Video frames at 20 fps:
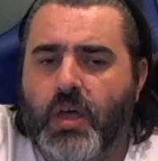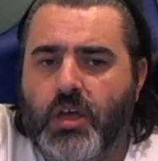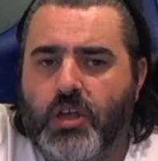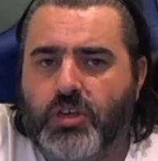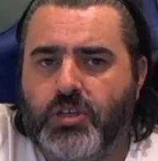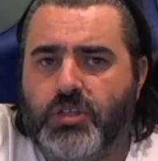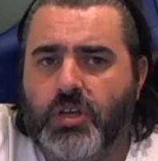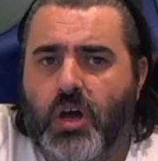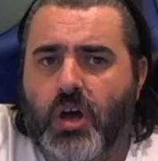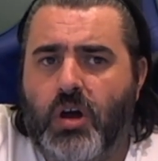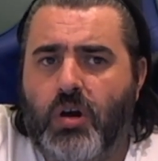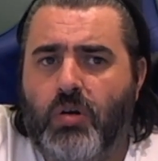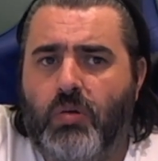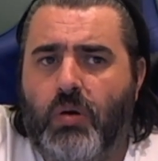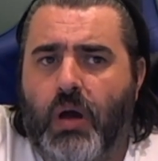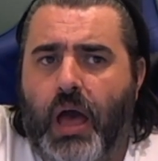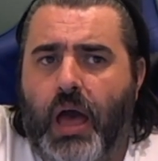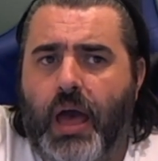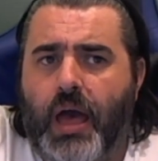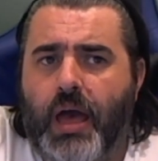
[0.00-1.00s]

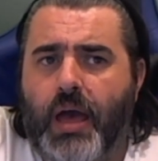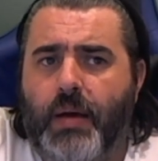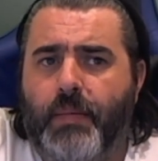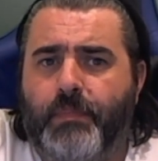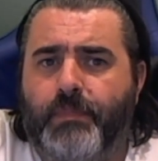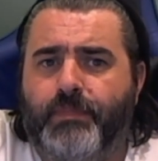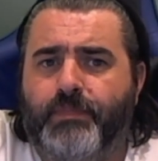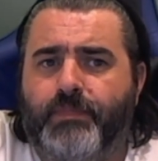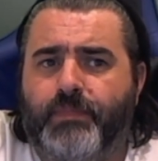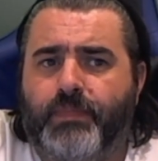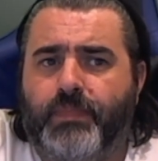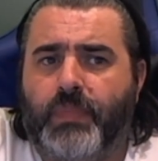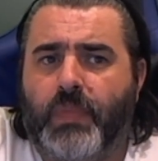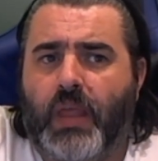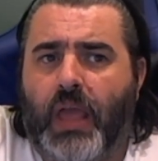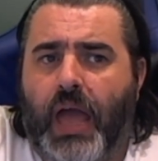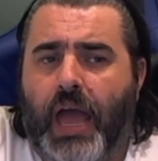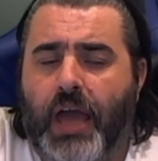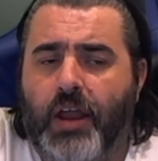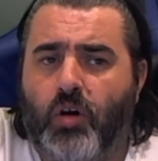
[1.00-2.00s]
So and
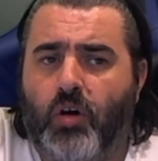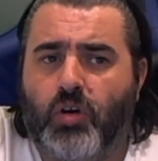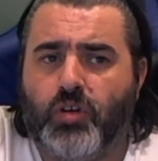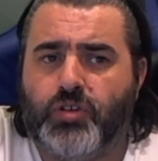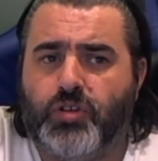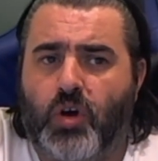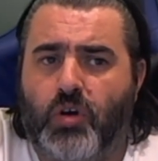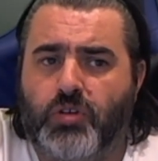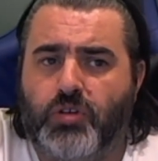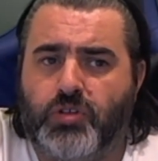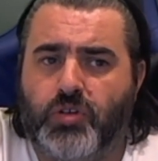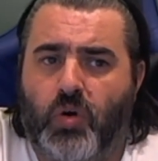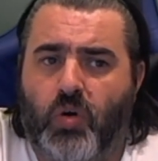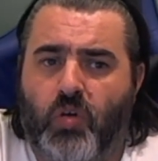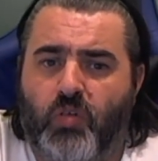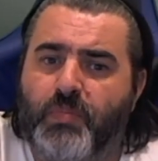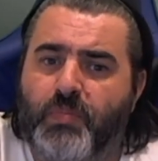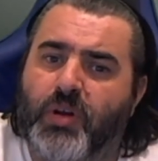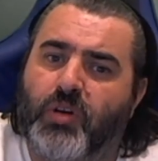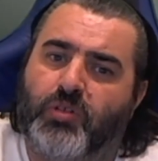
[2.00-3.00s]
also
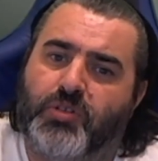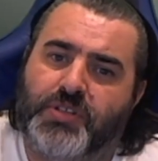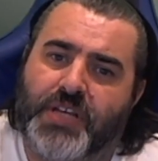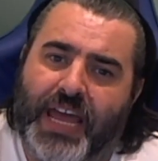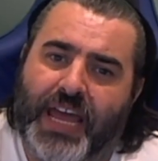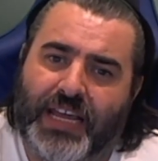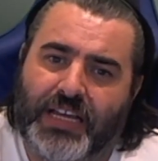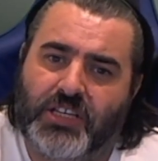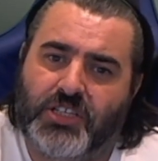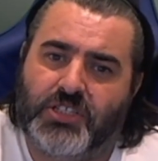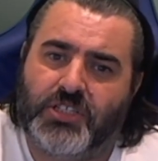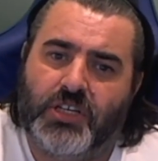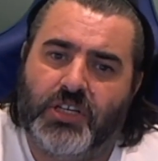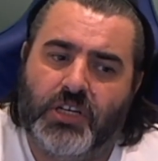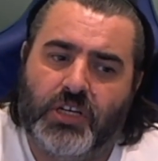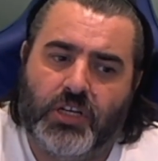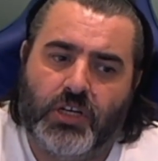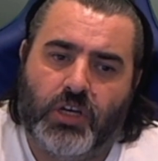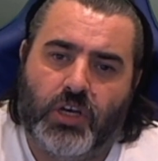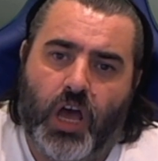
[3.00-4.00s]
sort of Middlesex,
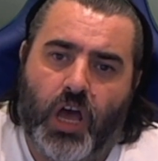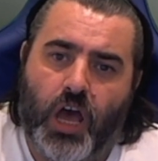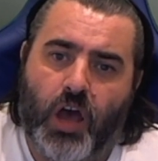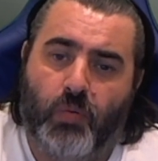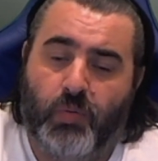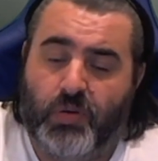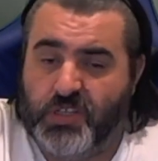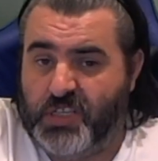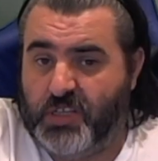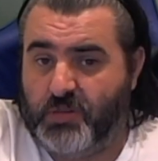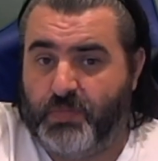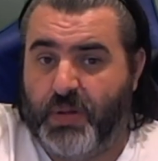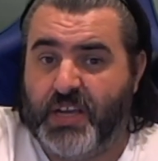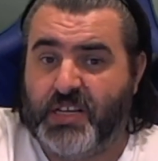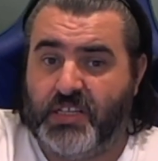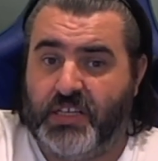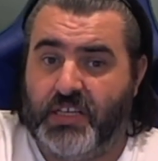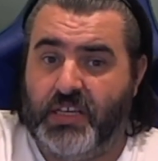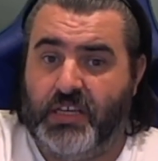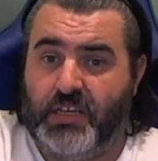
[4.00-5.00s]
which is
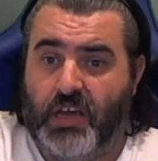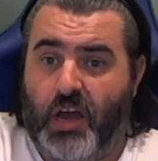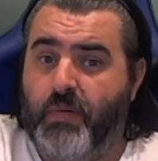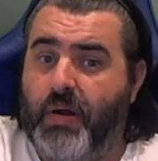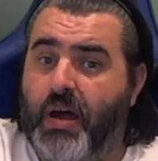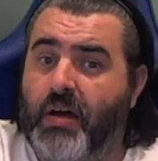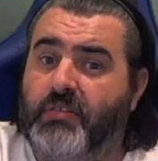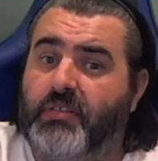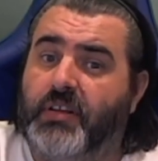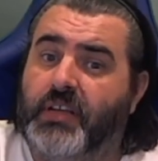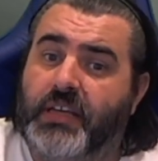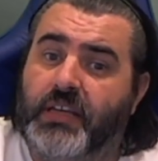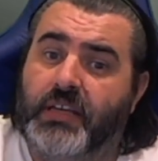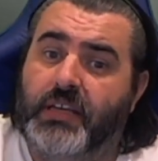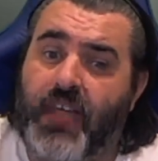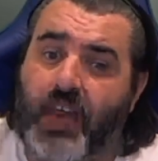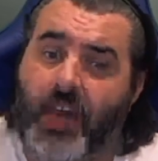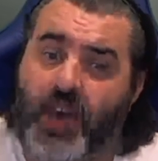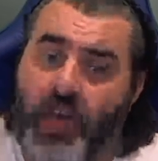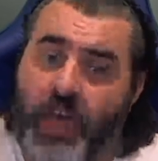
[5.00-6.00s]
basically around the
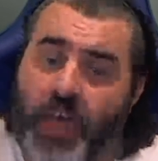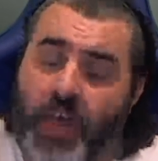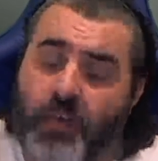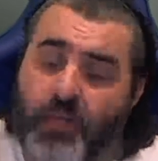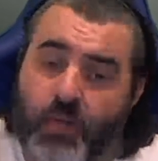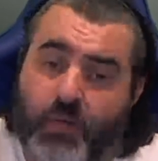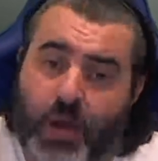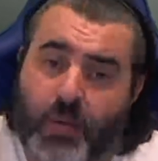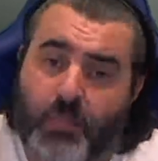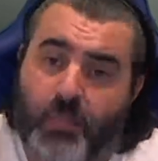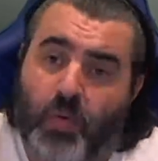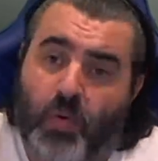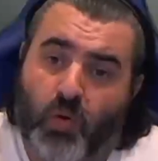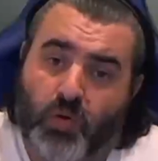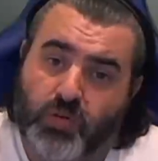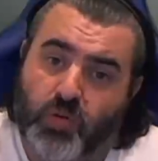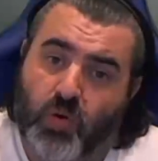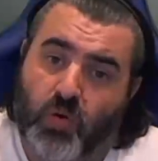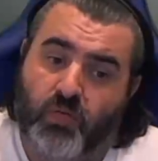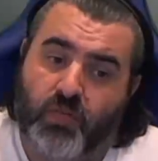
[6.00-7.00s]
Heathrow Airport
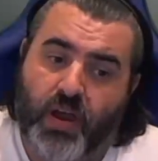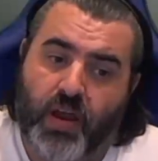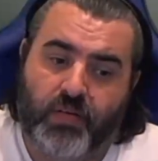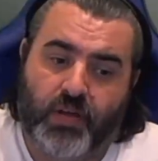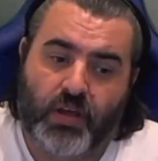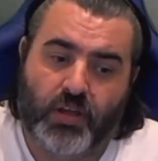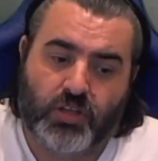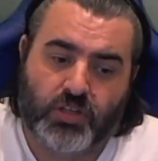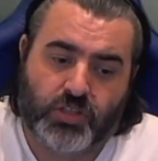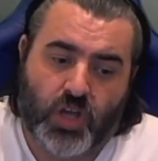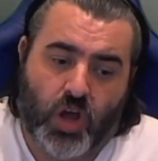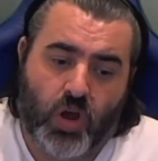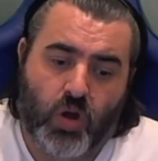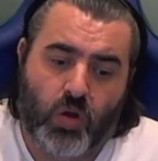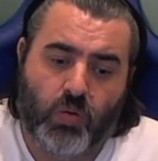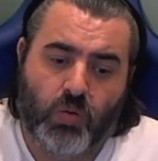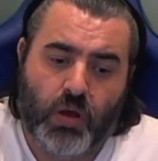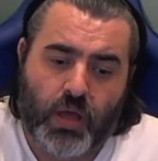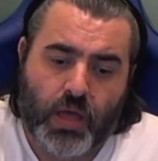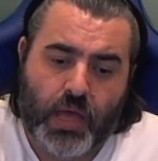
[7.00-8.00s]
sort of area.
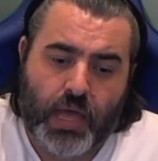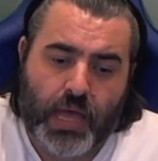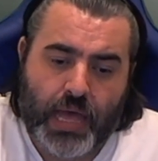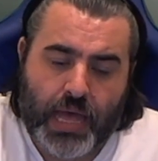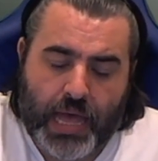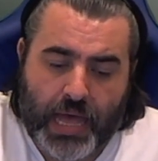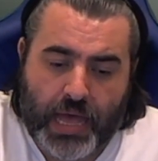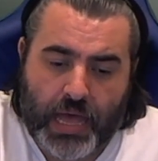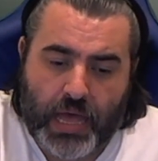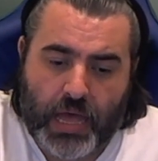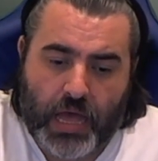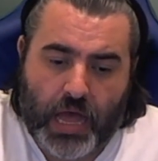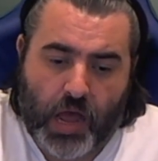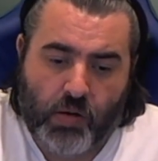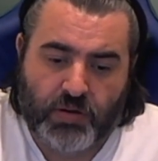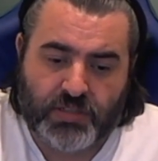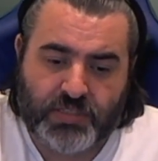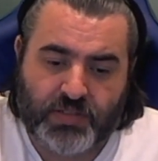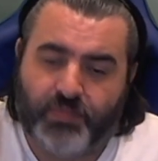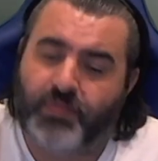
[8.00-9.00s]
So I
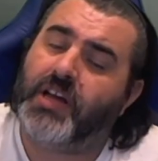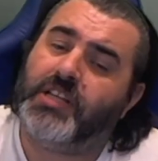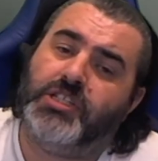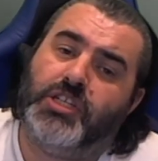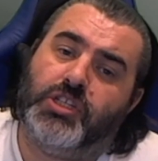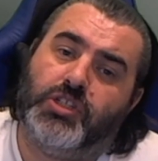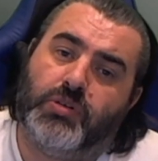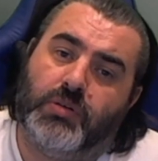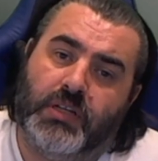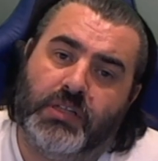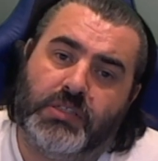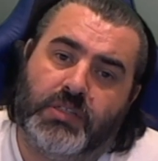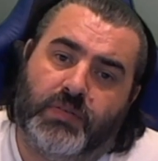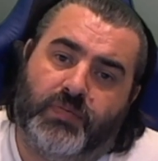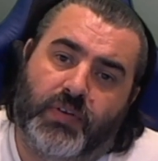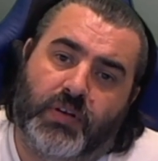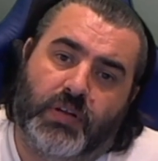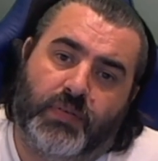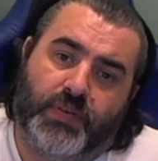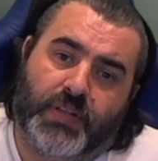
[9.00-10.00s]
was invited to an
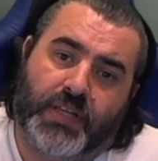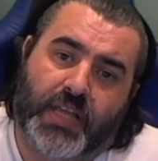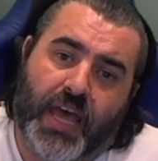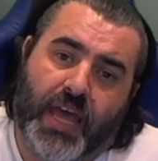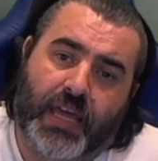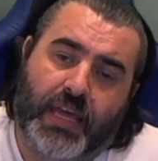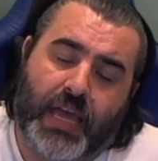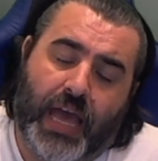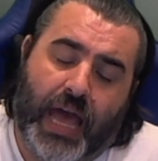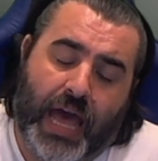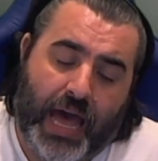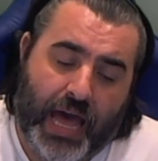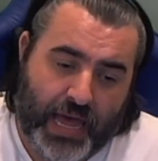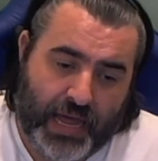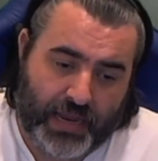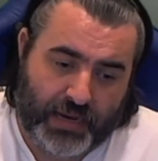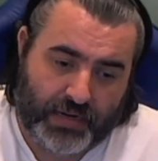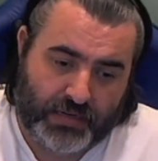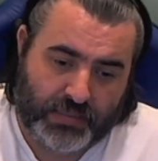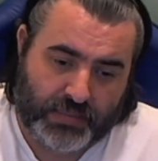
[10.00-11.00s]
interview the other day,
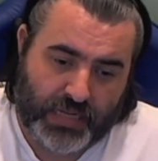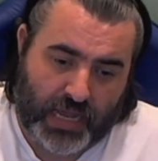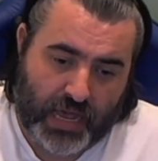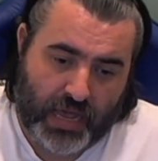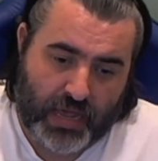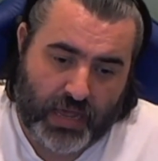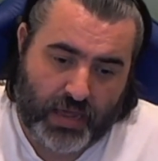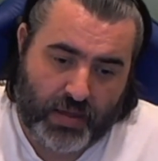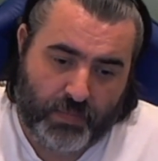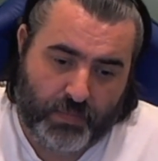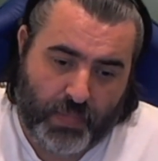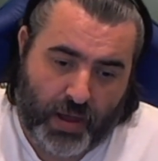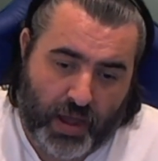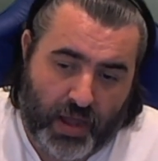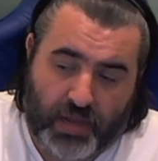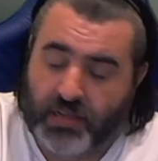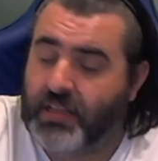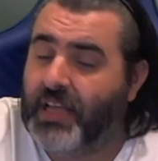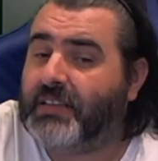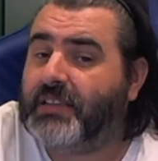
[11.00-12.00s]
and
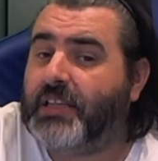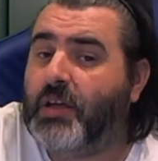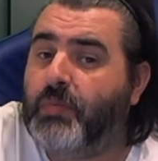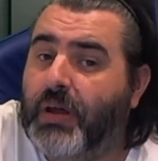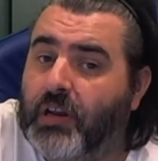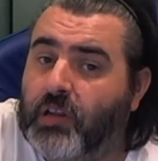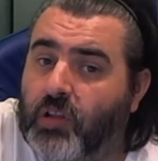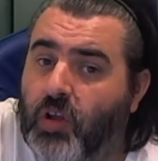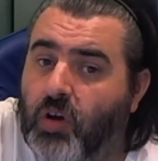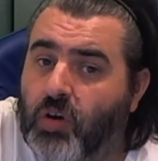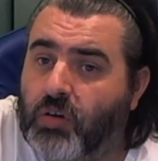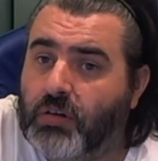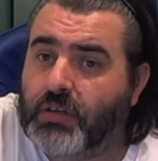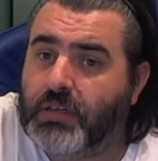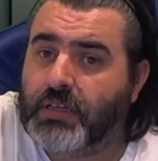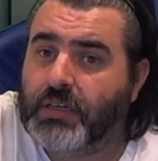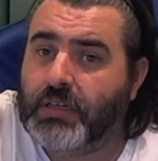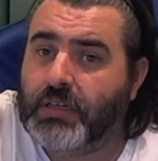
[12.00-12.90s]
I gladly went along.